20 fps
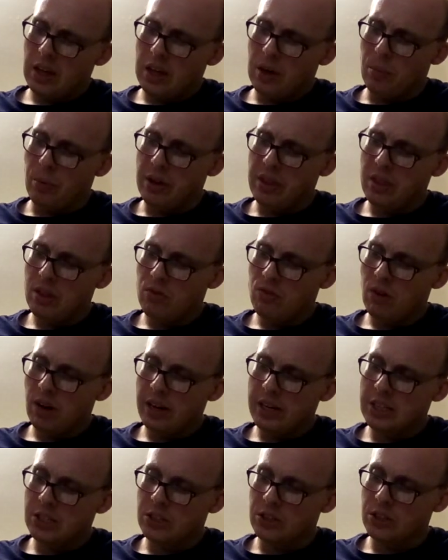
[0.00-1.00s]
When the
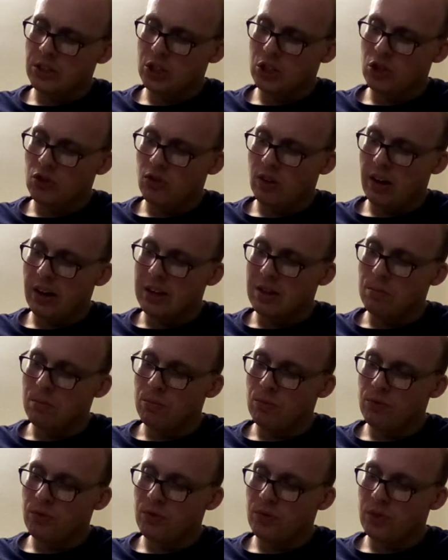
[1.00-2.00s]
righteous
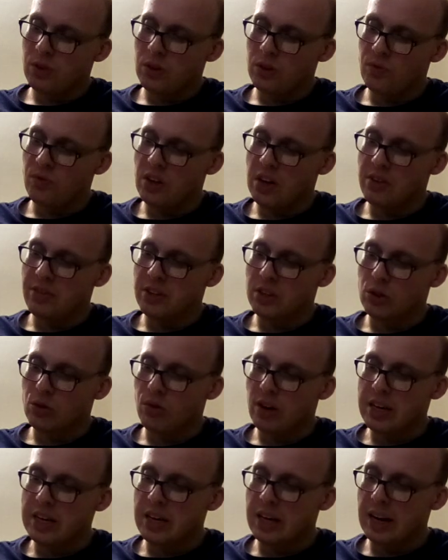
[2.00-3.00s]
triumph, there is
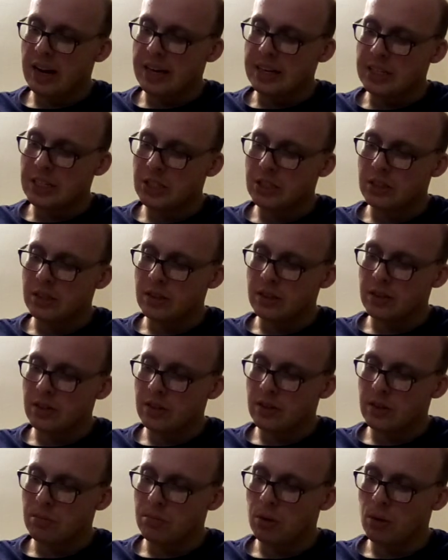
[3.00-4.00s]
great elation,
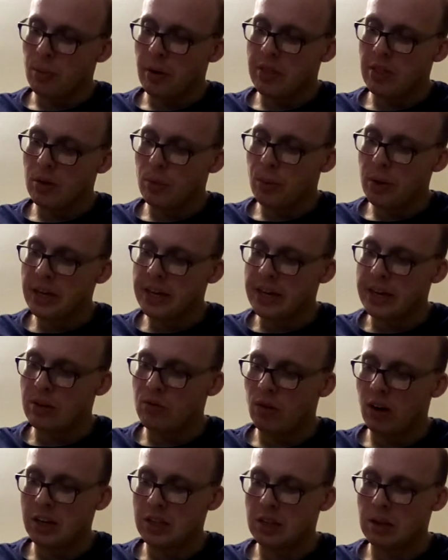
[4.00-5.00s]
but when the wicked
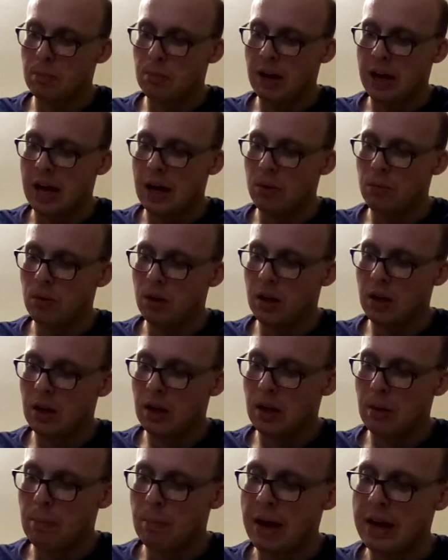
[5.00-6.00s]
rise to power,
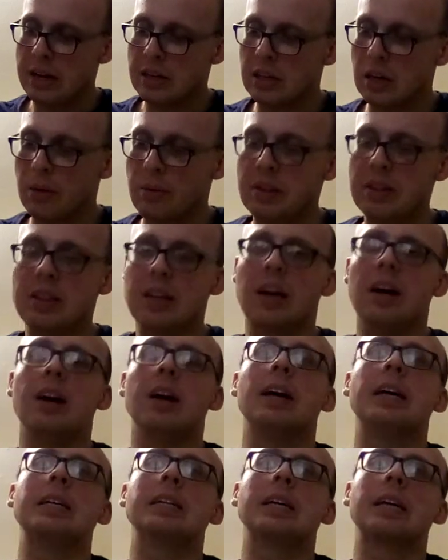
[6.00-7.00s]
men go into
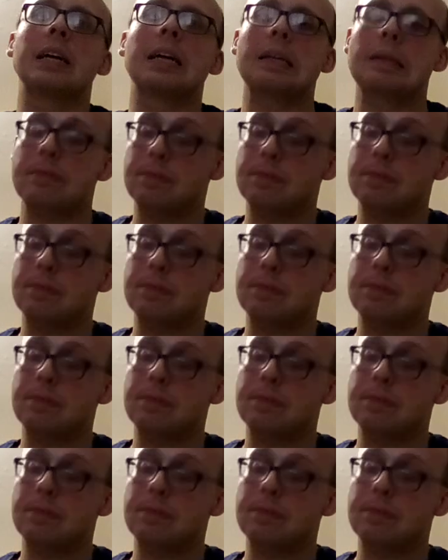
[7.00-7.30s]
hiding.